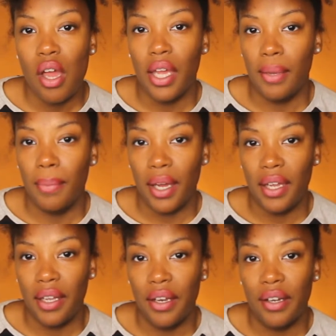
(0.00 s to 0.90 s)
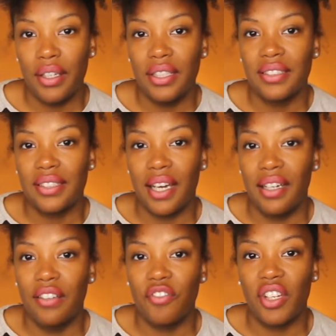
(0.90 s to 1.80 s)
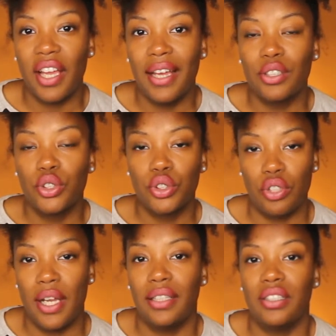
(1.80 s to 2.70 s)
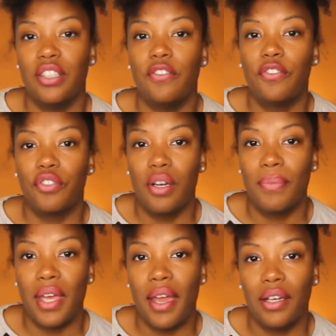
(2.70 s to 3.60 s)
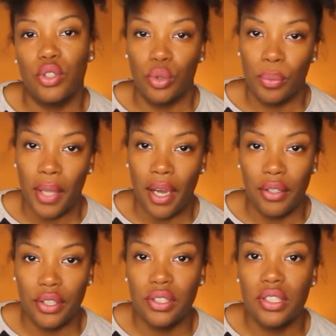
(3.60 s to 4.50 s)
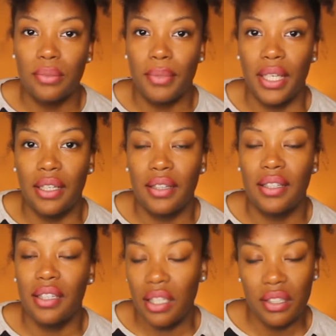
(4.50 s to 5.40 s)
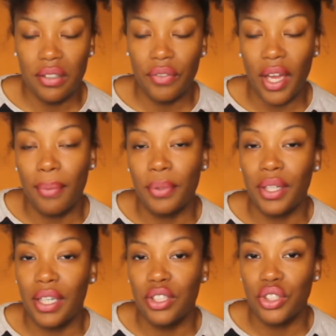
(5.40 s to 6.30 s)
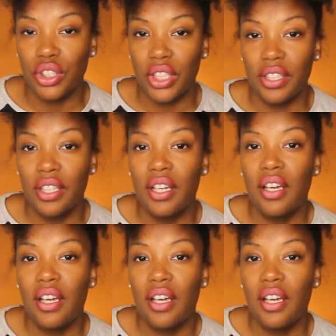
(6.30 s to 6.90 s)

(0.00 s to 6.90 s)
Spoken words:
in my hair is kind of extracted from the actual powder to make the ease of application